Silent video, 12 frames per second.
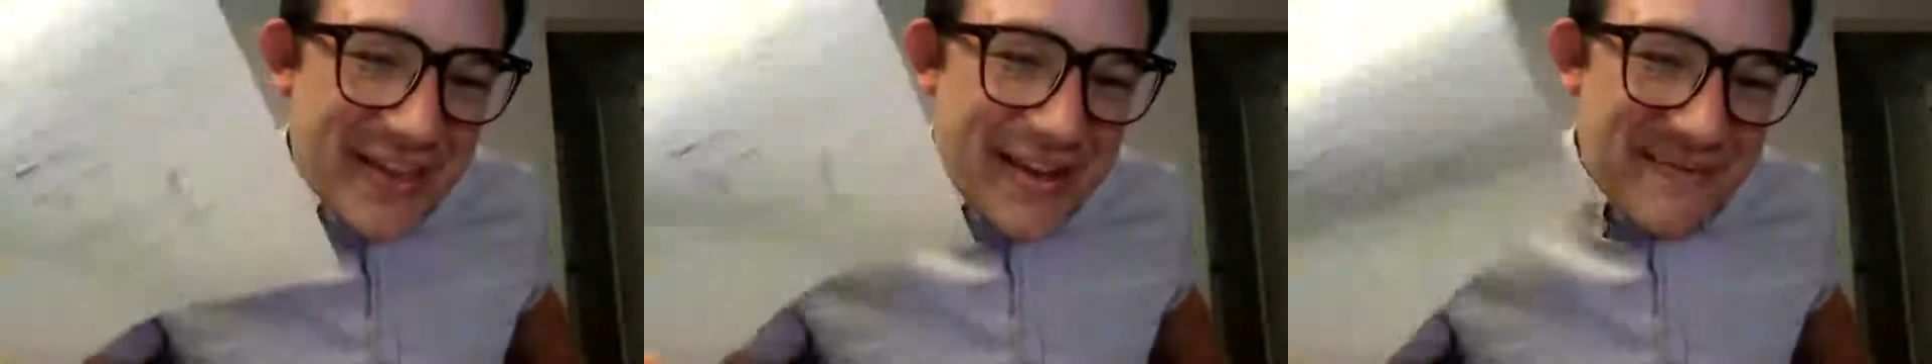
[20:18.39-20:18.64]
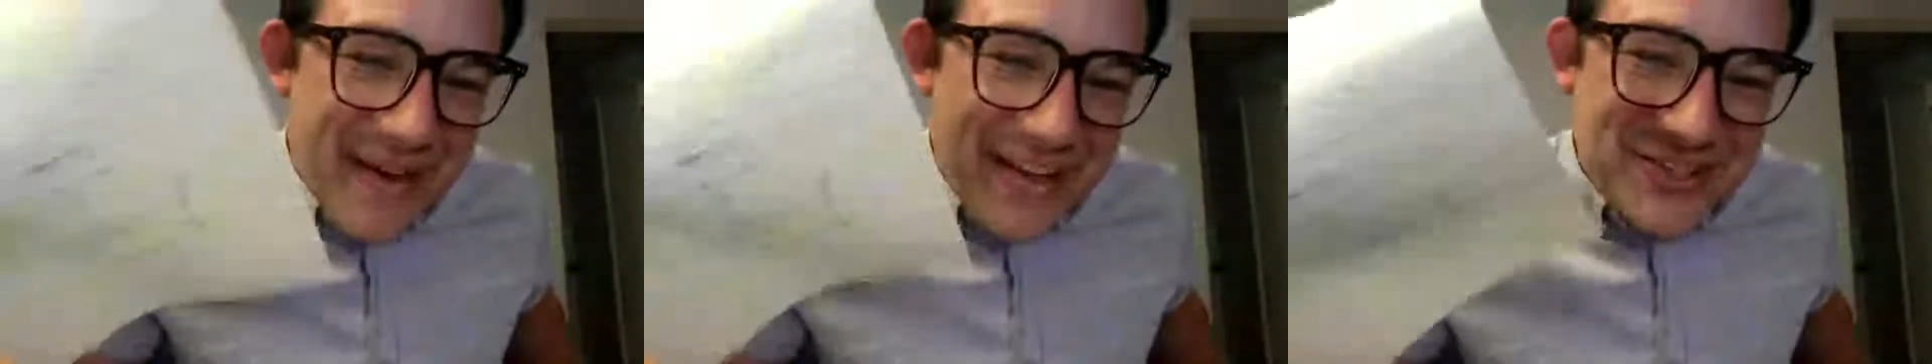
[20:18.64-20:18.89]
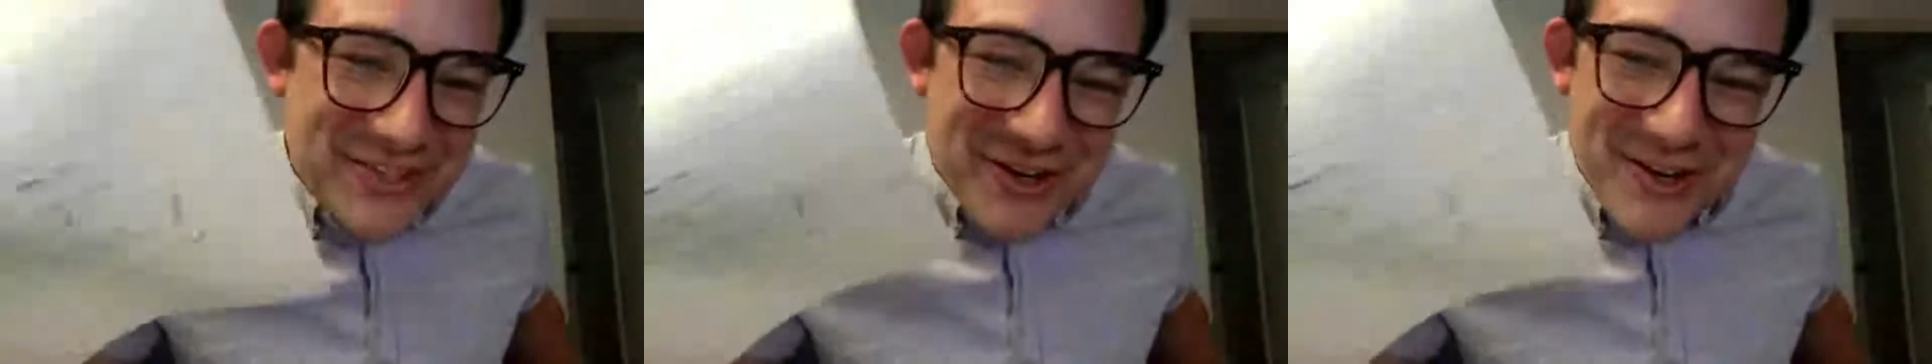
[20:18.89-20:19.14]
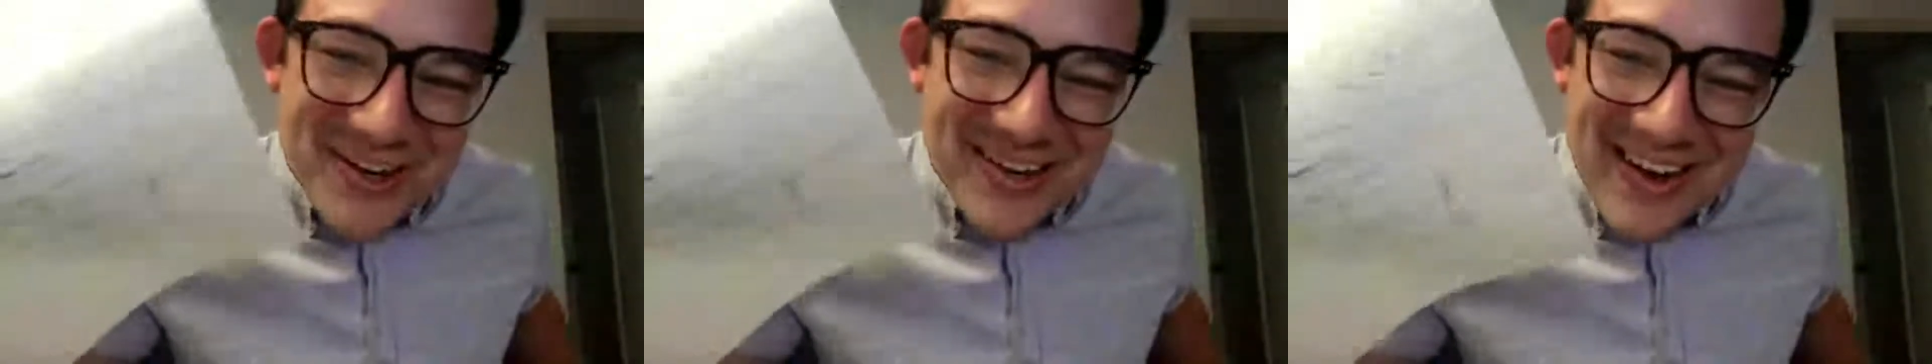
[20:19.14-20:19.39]
the
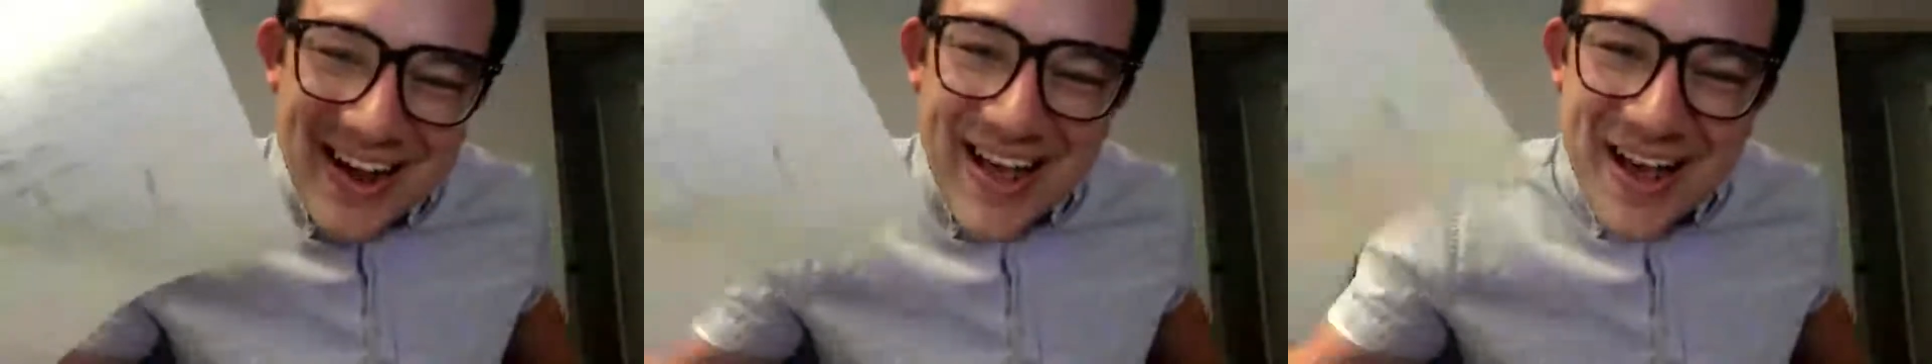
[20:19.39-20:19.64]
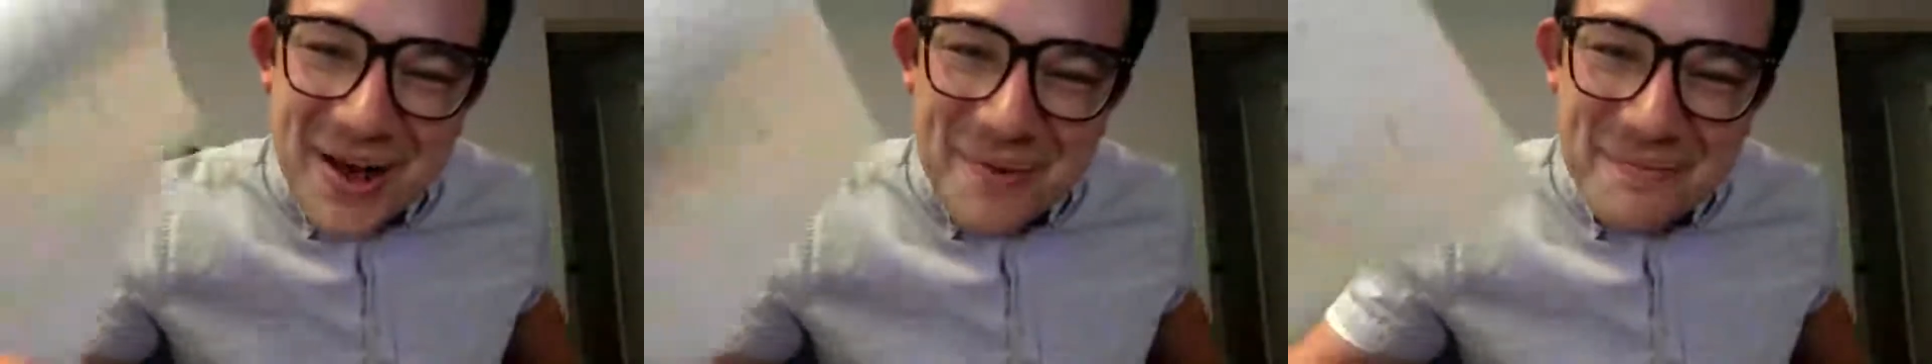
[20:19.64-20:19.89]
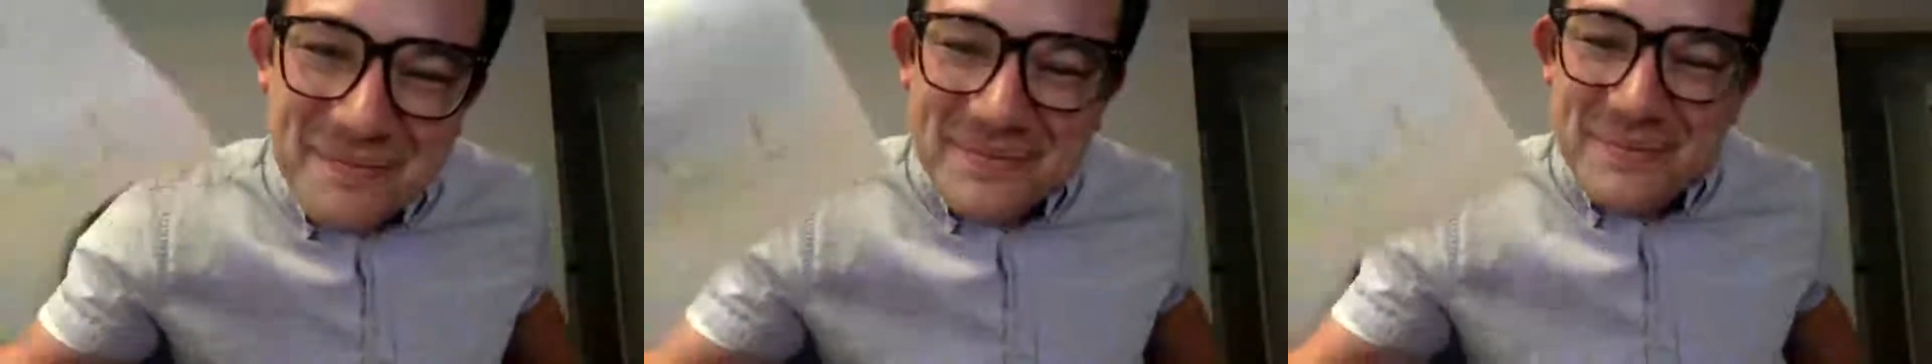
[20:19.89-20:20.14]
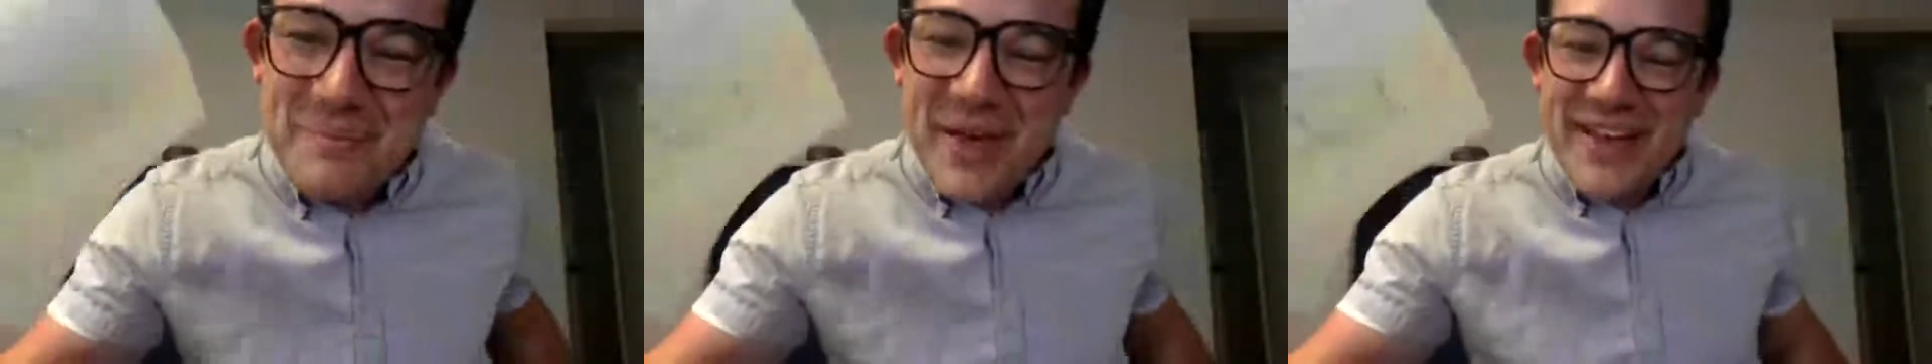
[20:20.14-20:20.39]
investor
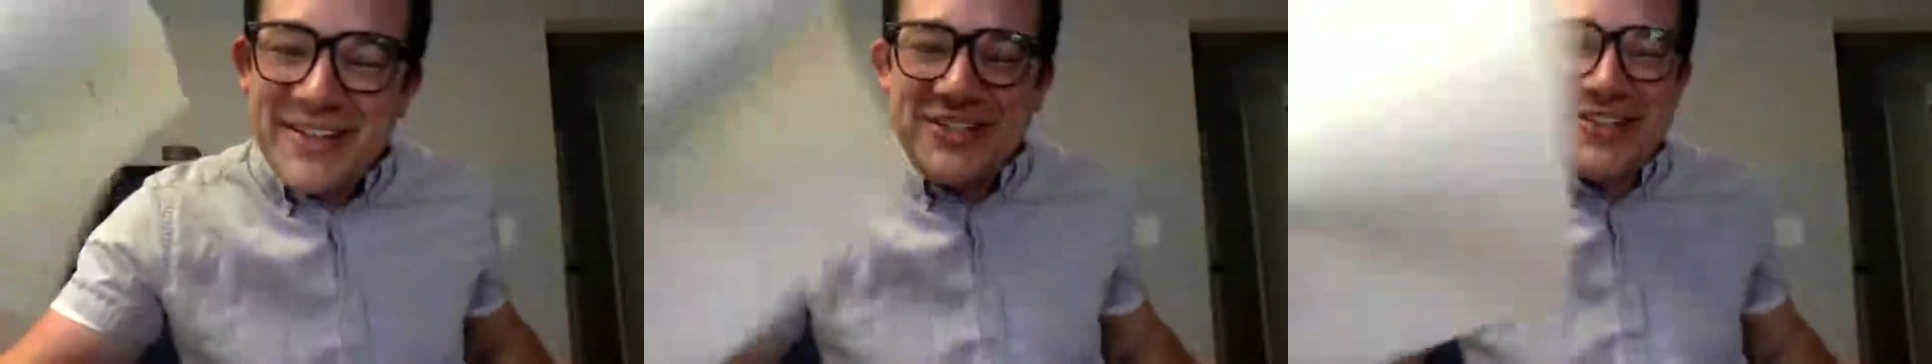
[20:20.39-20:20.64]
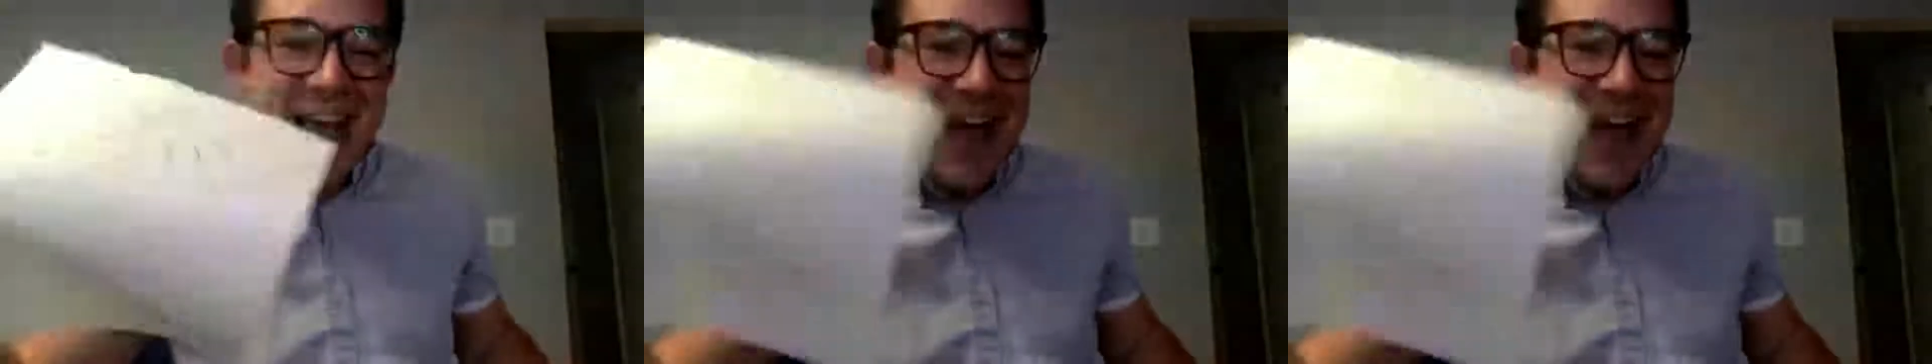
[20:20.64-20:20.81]
pitch.